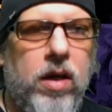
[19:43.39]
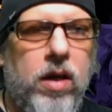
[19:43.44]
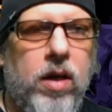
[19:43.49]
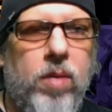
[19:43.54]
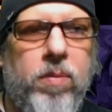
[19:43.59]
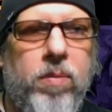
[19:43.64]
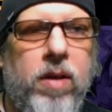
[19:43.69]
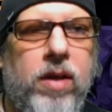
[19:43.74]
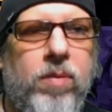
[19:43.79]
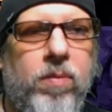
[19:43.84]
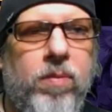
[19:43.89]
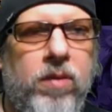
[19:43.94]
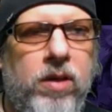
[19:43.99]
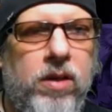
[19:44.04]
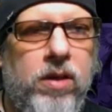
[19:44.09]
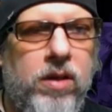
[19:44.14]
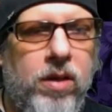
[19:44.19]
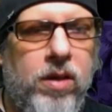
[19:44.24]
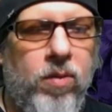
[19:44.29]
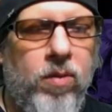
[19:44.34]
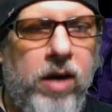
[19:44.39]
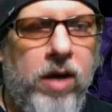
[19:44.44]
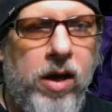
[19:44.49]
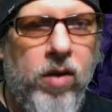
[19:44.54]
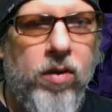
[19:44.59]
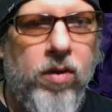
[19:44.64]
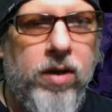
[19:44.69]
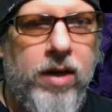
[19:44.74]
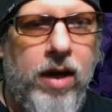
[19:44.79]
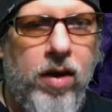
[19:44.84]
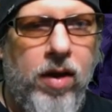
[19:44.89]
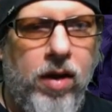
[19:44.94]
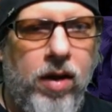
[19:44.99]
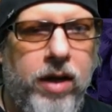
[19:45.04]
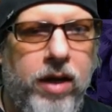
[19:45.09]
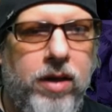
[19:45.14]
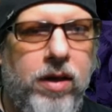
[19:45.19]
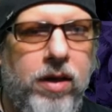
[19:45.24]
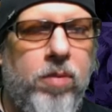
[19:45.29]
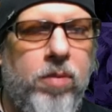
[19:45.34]
But you can narrow it down,
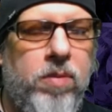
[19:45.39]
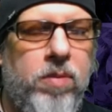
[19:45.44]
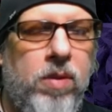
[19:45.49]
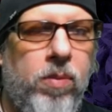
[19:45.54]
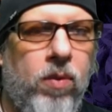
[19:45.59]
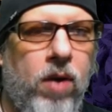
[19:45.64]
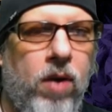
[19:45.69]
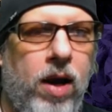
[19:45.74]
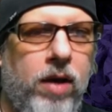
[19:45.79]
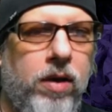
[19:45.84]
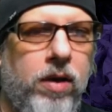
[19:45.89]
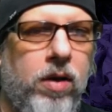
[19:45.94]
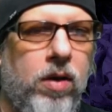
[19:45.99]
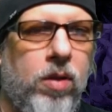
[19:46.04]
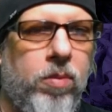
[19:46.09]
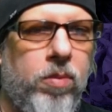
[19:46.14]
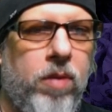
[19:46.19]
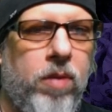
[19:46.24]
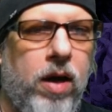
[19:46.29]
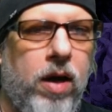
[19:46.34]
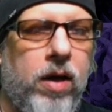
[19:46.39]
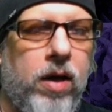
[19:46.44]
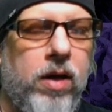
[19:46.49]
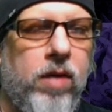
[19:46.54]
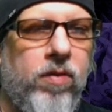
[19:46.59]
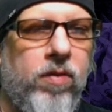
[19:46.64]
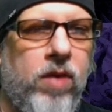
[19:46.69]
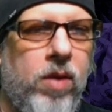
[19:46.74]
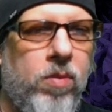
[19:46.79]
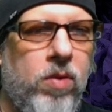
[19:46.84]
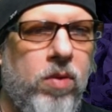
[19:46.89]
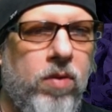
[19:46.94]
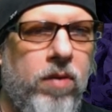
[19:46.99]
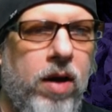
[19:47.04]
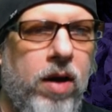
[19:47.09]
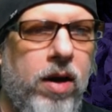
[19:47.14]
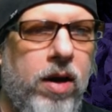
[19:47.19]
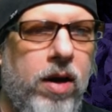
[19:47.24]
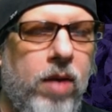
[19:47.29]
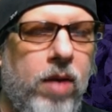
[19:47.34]
like I said, be practical about it. If they move
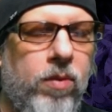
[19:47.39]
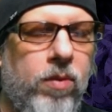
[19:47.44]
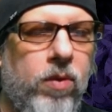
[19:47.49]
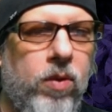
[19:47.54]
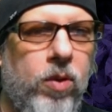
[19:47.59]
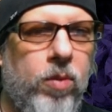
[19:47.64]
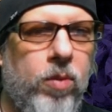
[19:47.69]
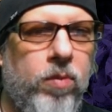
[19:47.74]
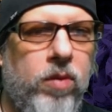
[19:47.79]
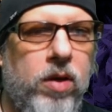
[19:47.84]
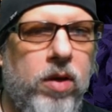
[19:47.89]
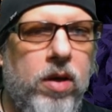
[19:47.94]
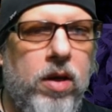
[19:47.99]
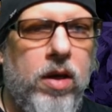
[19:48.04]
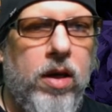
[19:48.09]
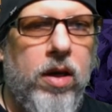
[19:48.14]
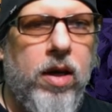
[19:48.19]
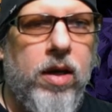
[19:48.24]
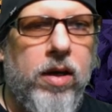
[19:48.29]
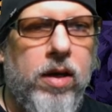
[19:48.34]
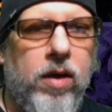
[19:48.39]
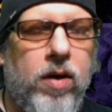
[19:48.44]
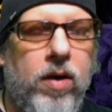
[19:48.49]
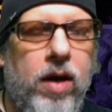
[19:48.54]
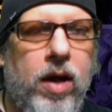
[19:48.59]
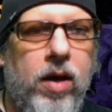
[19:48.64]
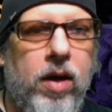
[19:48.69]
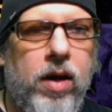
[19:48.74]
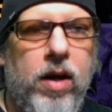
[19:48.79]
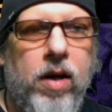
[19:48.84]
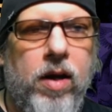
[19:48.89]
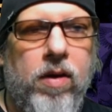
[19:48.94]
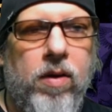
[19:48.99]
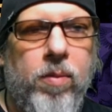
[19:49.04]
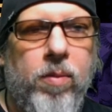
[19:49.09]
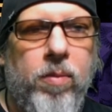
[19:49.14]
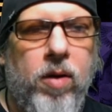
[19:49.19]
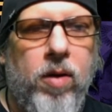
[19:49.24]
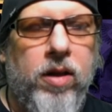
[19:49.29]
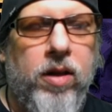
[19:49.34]
out of that room and they're out of there
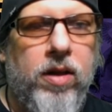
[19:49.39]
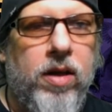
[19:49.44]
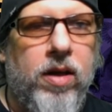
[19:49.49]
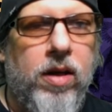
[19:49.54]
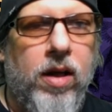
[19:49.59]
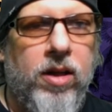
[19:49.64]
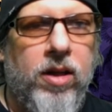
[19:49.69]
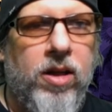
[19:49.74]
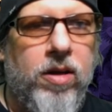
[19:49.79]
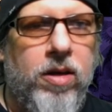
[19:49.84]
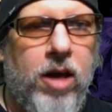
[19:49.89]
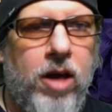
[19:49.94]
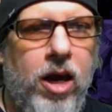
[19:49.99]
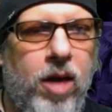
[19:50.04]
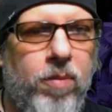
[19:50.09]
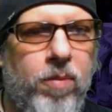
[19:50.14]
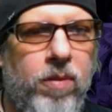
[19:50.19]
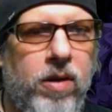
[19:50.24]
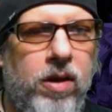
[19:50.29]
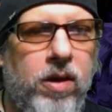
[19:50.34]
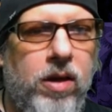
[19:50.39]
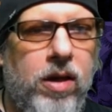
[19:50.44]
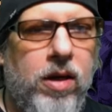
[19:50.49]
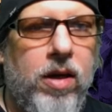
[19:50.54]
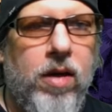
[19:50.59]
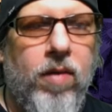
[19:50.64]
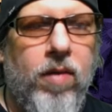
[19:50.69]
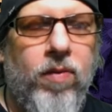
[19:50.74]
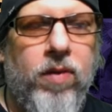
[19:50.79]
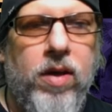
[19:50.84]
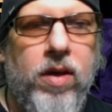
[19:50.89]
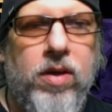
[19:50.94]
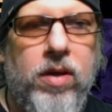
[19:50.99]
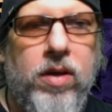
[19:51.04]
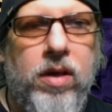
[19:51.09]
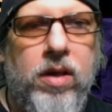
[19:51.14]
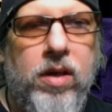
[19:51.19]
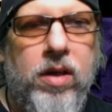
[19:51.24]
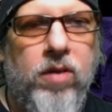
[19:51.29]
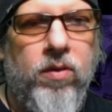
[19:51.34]
a month and nothing's happened, then you
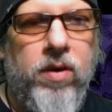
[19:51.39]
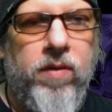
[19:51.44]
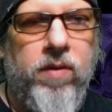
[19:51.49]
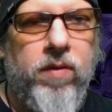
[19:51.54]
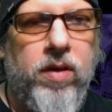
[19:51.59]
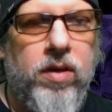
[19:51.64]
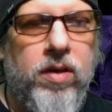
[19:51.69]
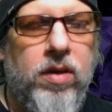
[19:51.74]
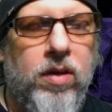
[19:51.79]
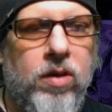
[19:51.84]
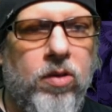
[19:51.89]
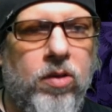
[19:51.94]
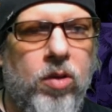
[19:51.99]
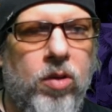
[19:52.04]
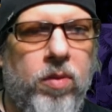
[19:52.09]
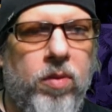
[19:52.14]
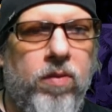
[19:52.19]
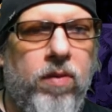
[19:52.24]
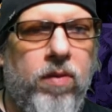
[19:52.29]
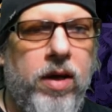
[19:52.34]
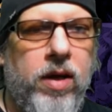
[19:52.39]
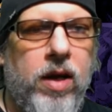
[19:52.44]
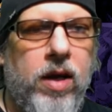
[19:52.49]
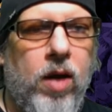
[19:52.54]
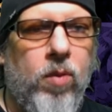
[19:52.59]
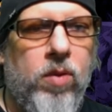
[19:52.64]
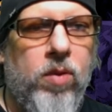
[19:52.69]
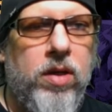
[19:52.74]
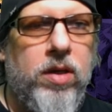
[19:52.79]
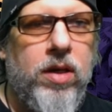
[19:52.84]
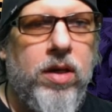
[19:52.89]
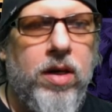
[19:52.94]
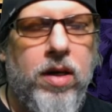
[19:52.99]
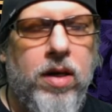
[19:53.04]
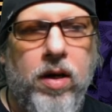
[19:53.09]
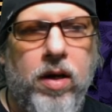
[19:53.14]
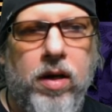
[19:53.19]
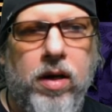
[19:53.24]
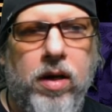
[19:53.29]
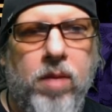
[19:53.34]
need to revisit the room and find out what's in
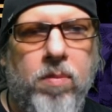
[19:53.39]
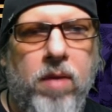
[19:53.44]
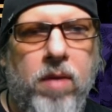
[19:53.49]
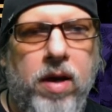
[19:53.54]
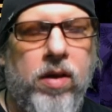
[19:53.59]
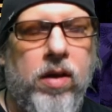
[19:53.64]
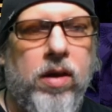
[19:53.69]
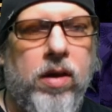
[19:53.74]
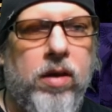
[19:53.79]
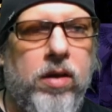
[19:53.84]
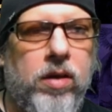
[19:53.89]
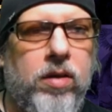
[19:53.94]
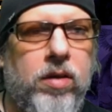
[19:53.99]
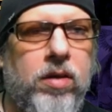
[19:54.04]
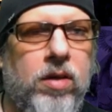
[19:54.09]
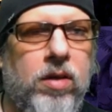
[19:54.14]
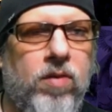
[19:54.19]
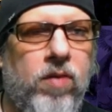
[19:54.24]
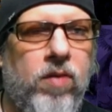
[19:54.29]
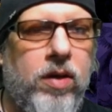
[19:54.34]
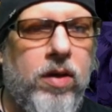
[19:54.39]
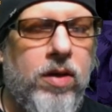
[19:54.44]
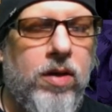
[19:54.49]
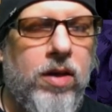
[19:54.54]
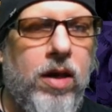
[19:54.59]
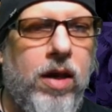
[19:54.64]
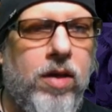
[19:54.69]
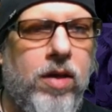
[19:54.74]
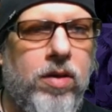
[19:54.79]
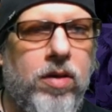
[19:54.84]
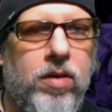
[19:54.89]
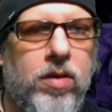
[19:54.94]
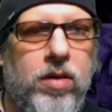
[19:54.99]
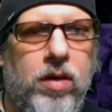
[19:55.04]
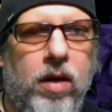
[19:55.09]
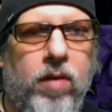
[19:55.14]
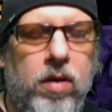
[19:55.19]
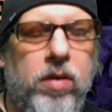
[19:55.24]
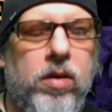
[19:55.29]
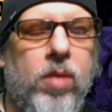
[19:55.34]
there. There might, and this is investigation
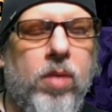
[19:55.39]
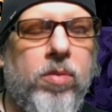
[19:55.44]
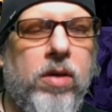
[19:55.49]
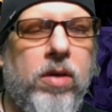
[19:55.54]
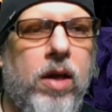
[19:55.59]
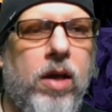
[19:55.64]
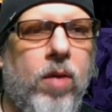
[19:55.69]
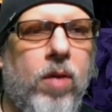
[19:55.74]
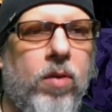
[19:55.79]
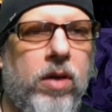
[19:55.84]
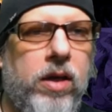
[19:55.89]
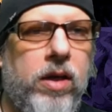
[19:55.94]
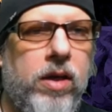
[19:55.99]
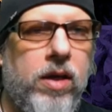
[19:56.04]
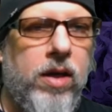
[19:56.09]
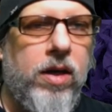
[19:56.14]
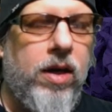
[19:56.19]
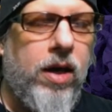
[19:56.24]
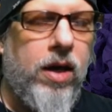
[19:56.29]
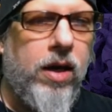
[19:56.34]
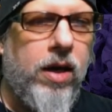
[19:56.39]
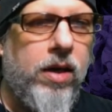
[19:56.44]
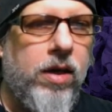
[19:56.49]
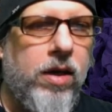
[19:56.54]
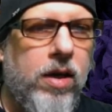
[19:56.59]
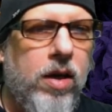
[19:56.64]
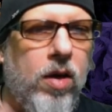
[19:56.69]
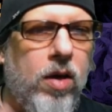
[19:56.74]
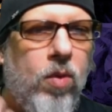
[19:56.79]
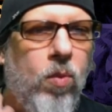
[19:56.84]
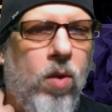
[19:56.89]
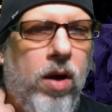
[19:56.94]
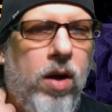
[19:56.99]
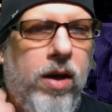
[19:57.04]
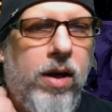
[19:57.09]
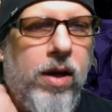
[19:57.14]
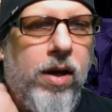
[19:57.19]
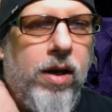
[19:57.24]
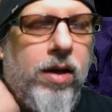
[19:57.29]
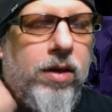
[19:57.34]
stuff, something that will indicate what
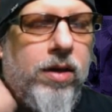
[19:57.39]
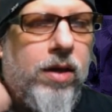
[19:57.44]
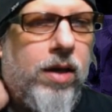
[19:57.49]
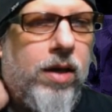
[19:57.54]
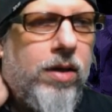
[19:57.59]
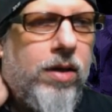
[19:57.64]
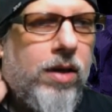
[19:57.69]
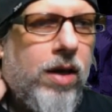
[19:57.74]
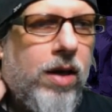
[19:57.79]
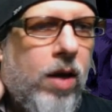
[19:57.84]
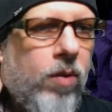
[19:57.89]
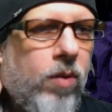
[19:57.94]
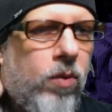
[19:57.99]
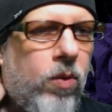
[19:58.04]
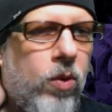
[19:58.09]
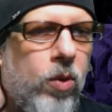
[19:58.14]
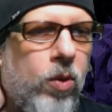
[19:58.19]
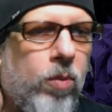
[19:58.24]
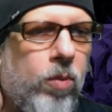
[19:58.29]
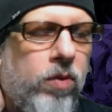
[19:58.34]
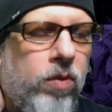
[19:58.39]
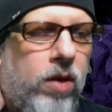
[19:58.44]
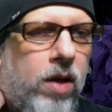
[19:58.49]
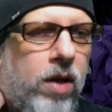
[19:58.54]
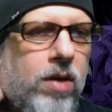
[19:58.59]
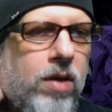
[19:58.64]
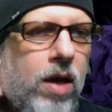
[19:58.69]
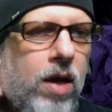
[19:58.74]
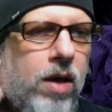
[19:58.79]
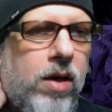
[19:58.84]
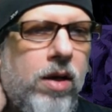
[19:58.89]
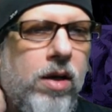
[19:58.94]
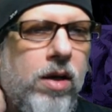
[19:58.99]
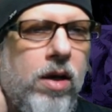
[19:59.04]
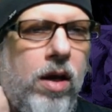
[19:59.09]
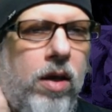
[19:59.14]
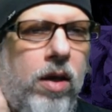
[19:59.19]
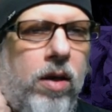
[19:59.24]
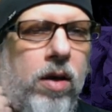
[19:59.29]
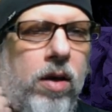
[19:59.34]
it is that's in that room that's not in
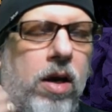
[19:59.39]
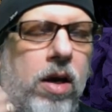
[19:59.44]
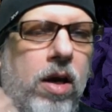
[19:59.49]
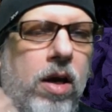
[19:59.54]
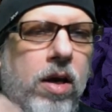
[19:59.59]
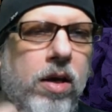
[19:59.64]
another.